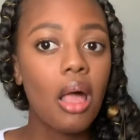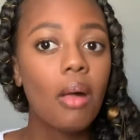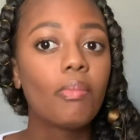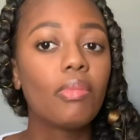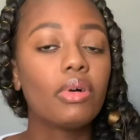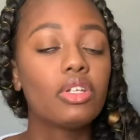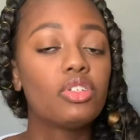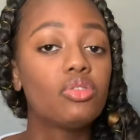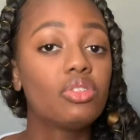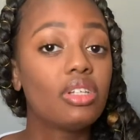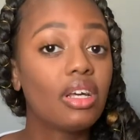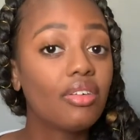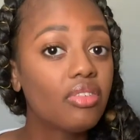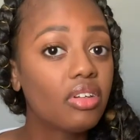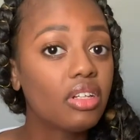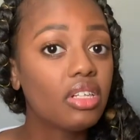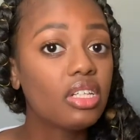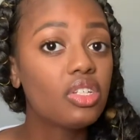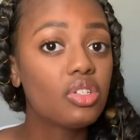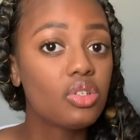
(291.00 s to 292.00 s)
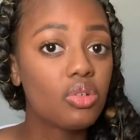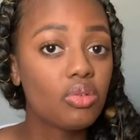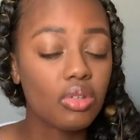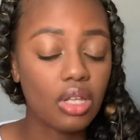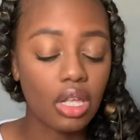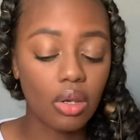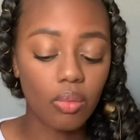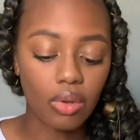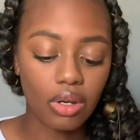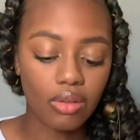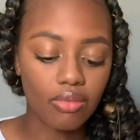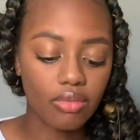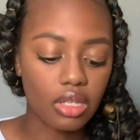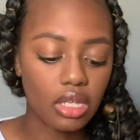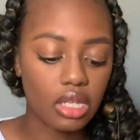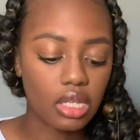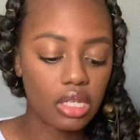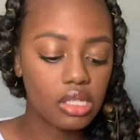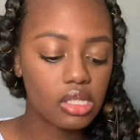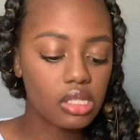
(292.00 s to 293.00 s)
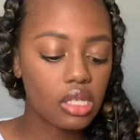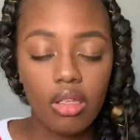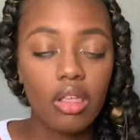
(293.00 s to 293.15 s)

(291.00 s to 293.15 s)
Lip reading: But you definitely do need one of these.